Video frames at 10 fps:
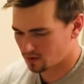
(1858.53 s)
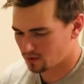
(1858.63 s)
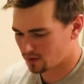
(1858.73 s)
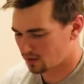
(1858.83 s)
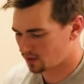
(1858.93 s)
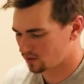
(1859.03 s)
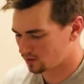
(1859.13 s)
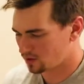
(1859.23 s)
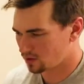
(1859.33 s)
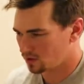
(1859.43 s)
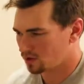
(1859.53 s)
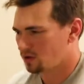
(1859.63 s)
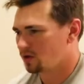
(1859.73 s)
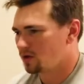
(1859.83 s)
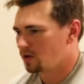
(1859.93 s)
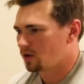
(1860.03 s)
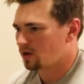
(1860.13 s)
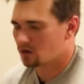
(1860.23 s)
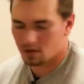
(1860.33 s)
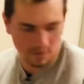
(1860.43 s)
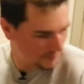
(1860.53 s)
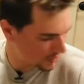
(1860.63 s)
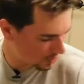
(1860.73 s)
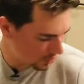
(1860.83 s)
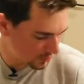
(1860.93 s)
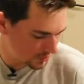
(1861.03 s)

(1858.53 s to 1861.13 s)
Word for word: Now, um, there are